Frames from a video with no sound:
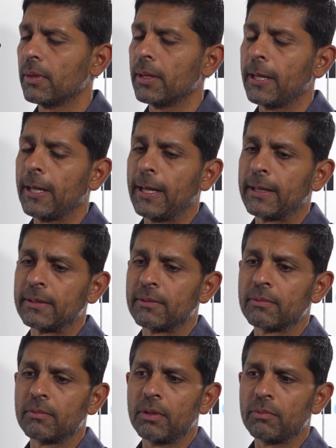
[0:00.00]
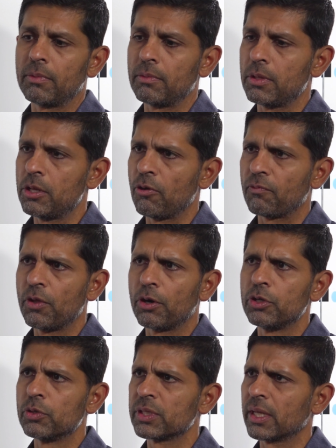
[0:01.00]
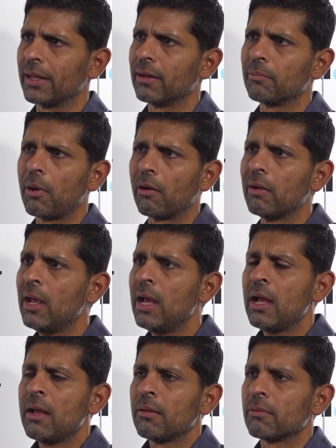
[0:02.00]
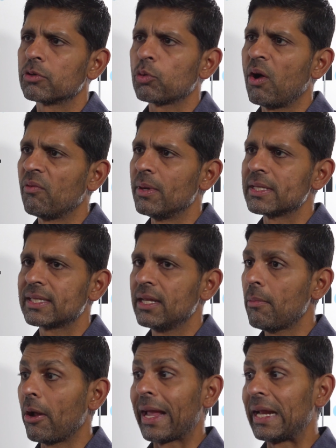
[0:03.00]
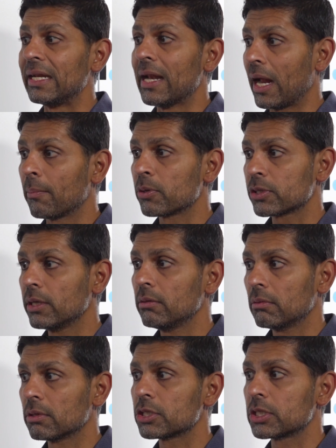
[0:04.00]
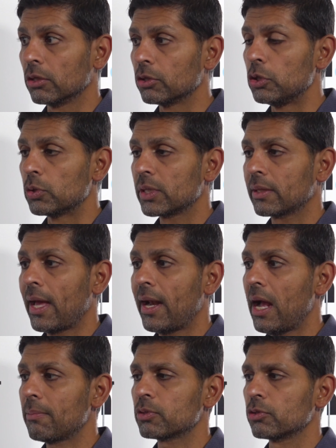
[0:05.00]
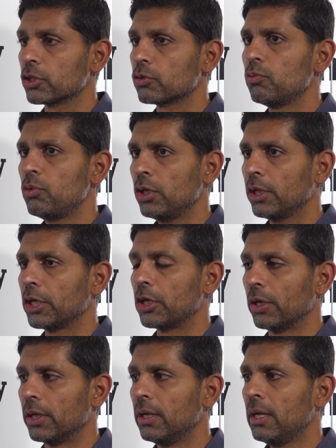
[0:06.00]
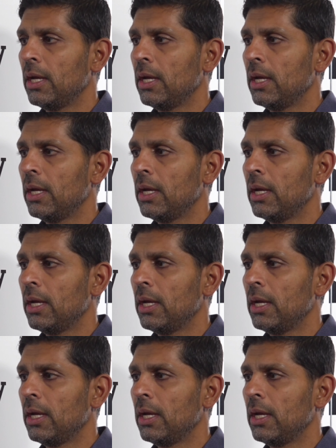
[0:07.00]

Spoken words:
and if they're using it around 12 months in, about 89% are still using that app, so just really good